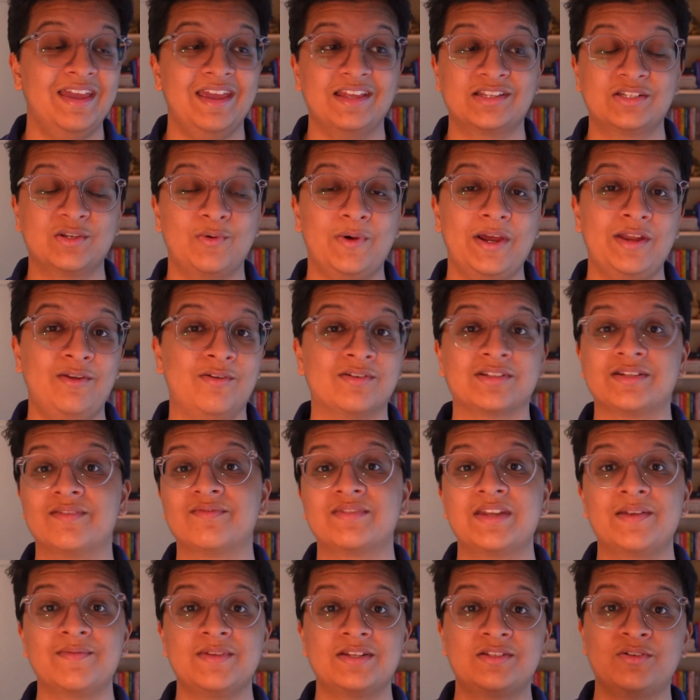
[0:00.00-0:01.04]
It's quite long.
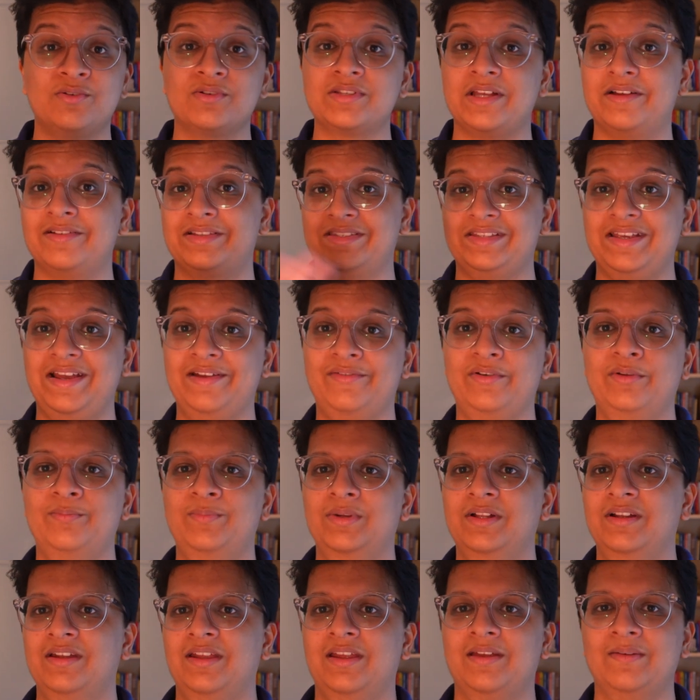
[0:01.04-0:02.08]
Sometimes it goes outside the
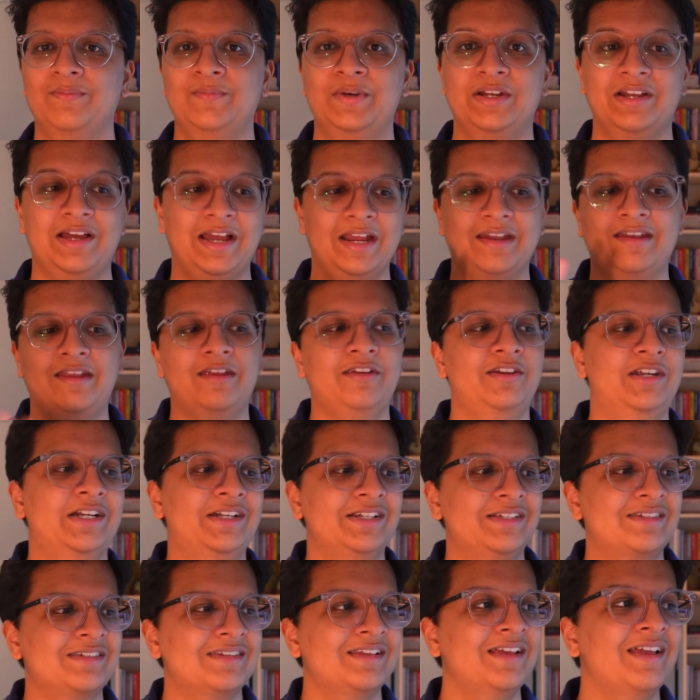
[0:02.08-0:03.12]
building, but I
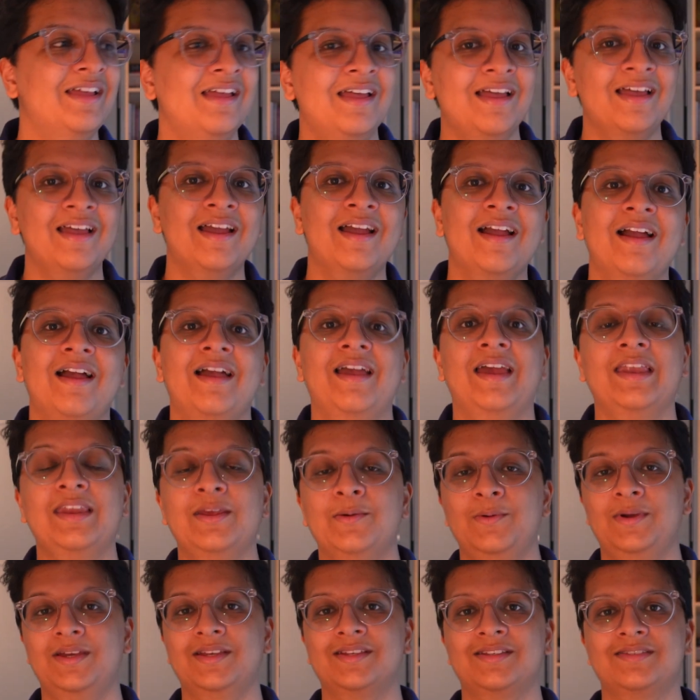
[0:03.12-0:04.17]
digress.
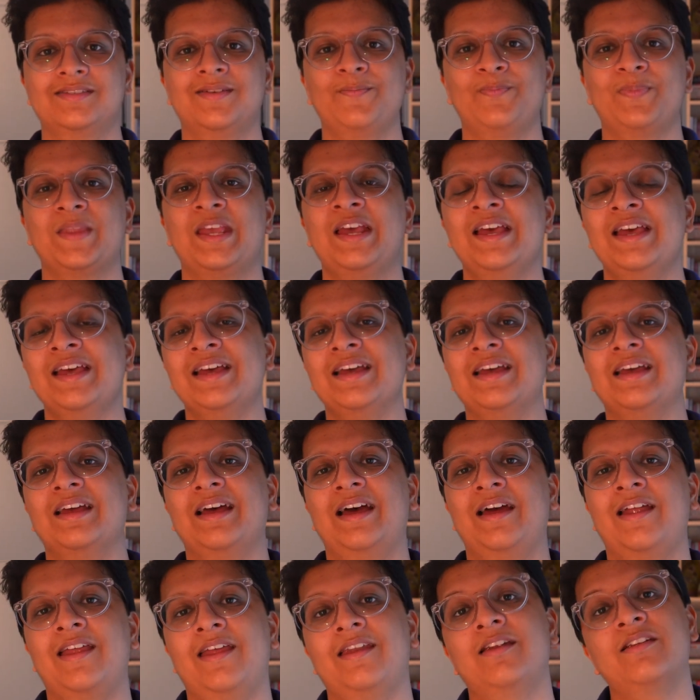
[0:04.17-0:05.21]
Anyways,
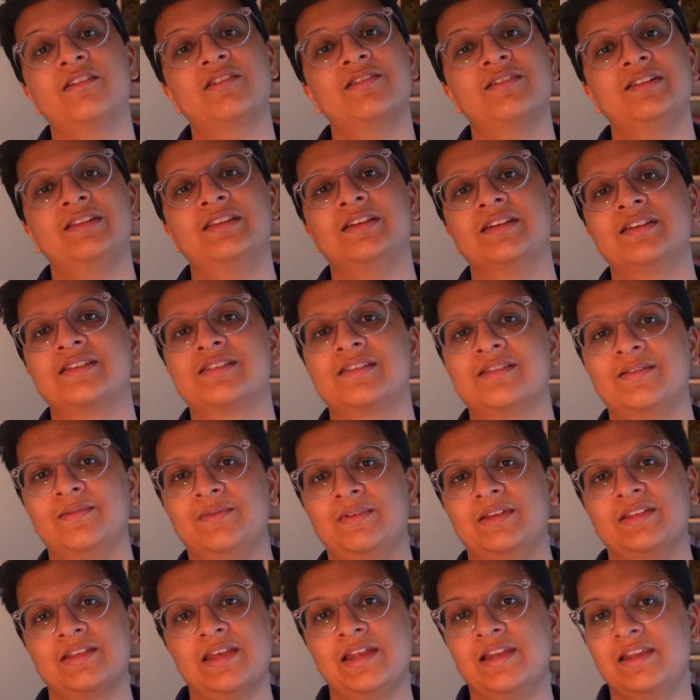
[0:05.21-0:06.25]
and in addition to this,
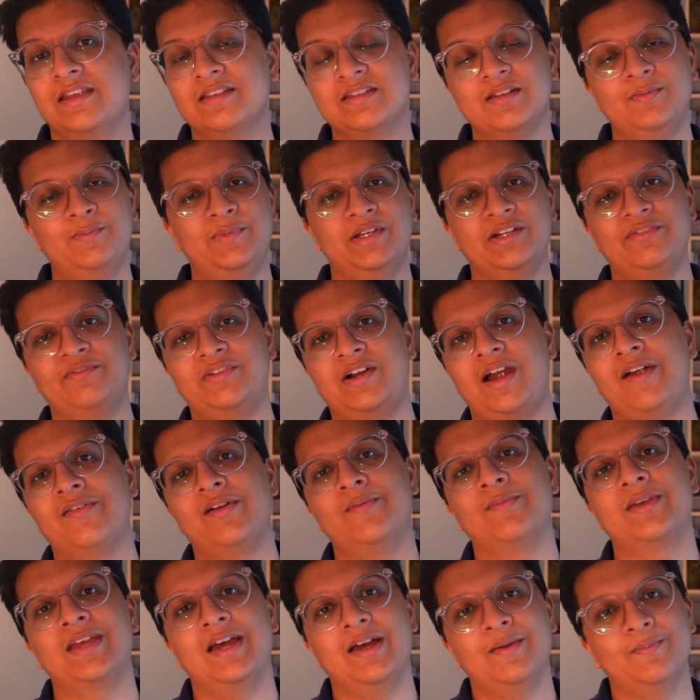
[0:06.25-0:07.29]
it is a bit far
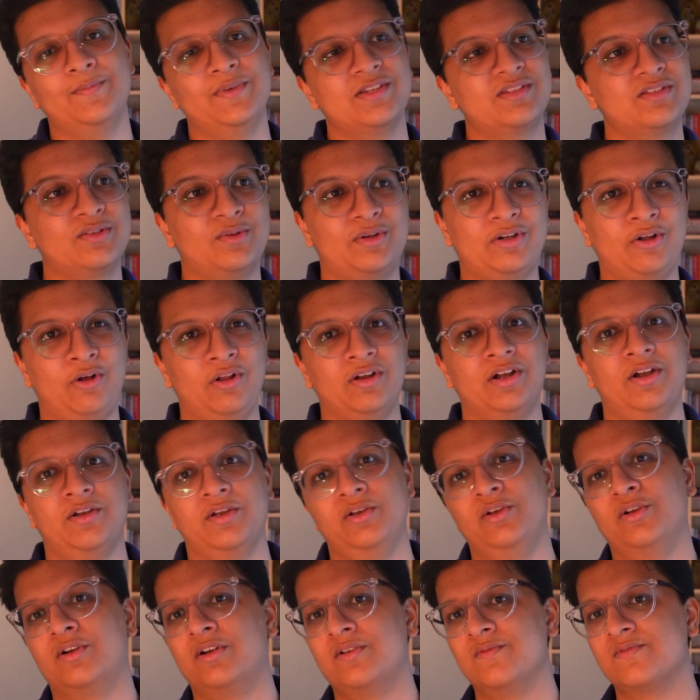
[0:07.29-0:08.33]
from campus or all out
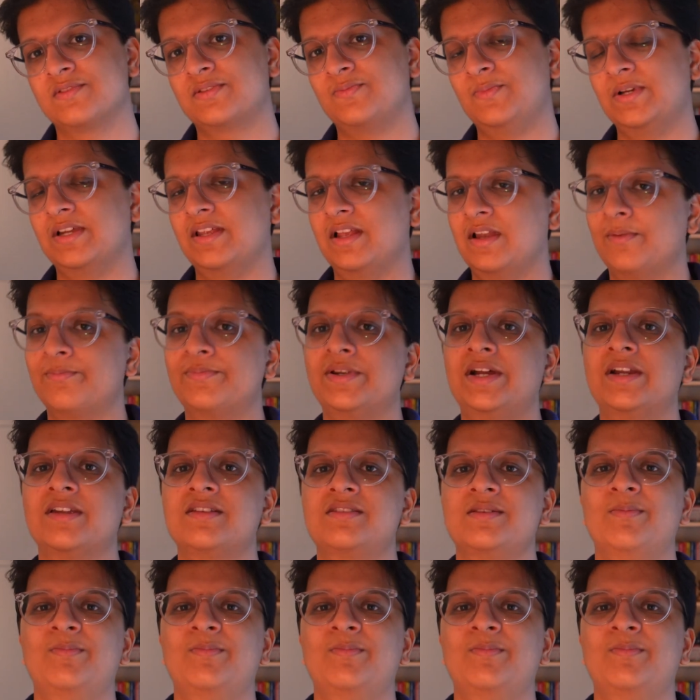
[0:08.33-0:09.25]
to dorms, but Hillenbrand is